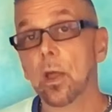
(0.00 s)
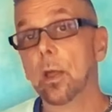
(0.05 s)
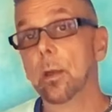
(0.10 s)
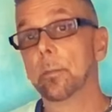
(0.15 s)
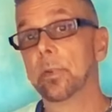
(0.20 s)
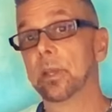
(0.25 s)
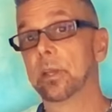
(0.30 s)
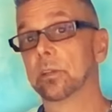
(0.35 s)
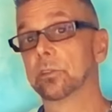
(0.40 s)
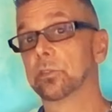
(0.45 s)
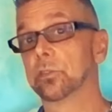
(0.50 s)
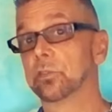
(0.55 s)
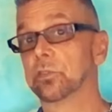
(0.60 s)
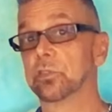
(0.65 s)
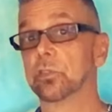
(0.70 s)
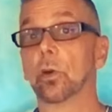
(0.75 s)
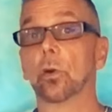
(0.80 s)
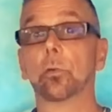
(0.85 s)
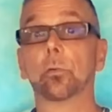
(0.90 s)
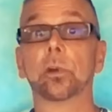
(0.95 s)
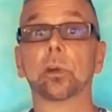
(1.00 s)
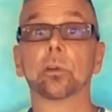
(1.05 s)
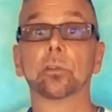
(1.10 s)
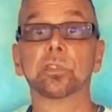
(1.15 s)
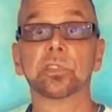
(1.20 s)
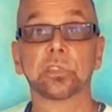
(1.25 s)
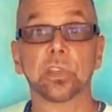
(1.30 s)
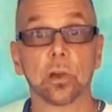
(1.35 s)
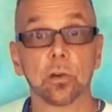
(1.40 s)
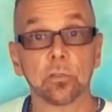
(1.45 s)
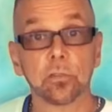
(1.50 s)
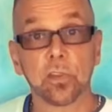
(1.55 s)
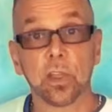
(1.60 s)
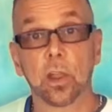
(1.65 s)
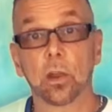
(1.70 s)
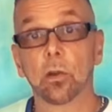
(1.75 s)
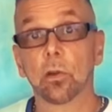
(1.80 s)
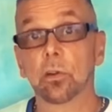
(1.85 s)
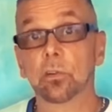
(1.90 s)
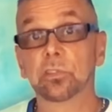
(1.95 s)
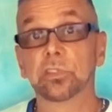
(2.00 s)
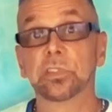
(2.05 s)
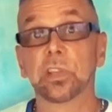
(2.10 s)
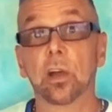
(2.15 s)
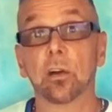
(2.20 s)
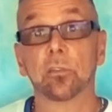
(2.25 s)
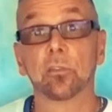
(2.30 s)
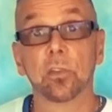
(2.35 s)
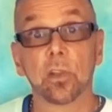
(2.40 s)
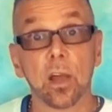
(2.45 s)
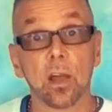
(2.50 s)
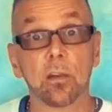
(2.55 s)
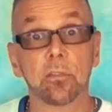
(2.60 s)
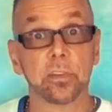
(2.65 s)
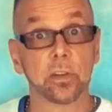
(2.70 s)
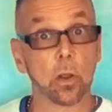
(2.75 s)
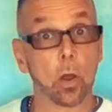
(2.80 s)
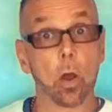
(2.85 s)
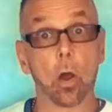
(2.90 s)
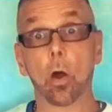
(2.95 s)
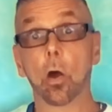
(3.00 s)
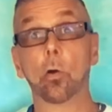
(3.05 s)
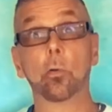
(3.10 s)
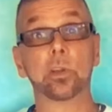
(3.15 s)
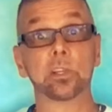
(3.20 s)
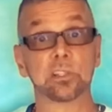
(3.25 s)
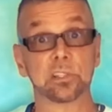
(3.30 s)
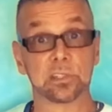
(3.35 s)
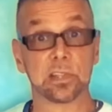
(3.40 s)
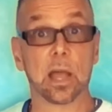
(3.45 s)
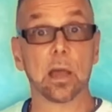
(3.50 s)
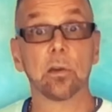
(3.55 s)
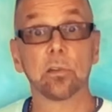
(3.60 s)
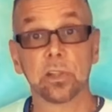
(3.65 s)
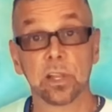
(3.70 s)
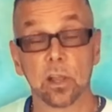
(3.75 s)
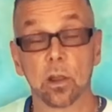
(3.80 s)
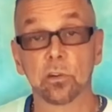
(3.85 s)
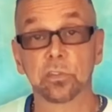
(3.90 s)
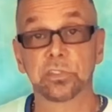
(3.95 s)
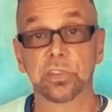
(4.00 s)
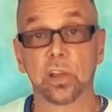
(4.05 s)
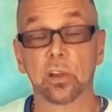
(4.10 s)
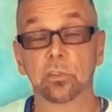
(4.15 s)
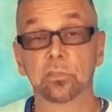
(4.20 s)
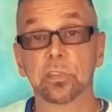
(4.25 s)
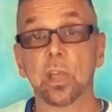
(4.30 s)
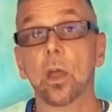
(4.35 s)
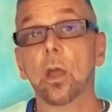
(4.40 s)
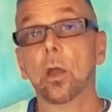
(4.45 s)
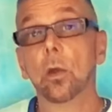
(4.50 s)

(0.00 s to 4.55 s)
because there's no real self-care or self-love in always doubting ourselves.